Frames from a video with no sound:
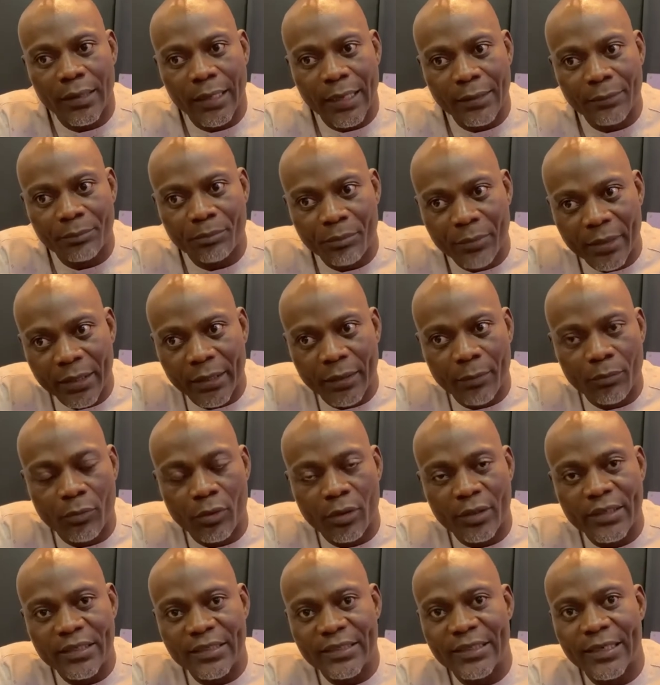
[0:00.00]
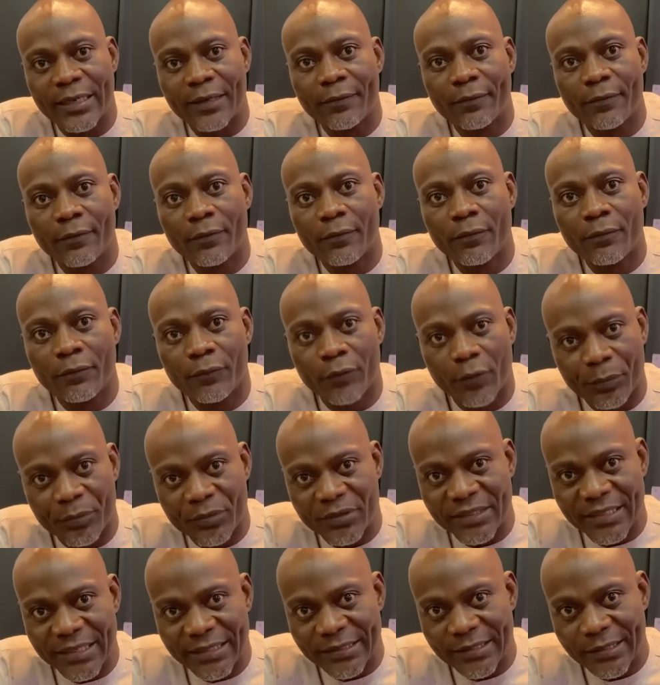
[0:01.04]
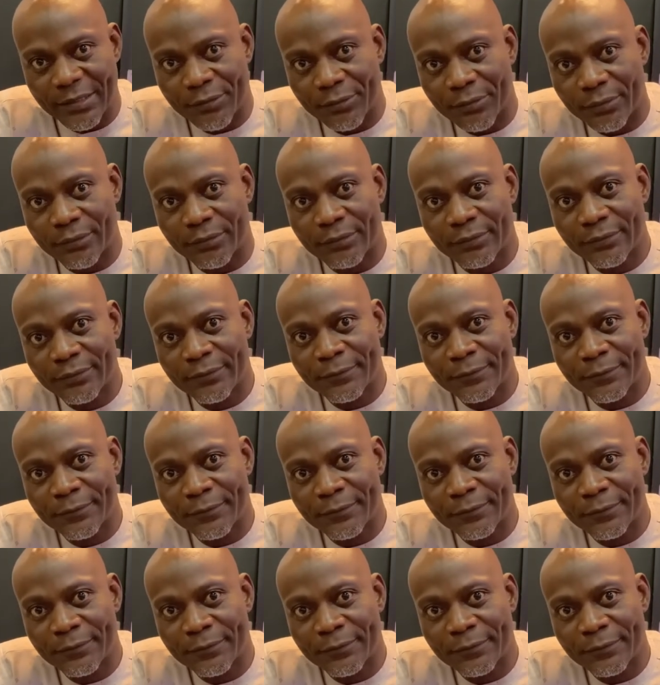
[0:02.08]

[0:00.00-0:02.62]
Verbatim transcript: and make it more easier for presentation.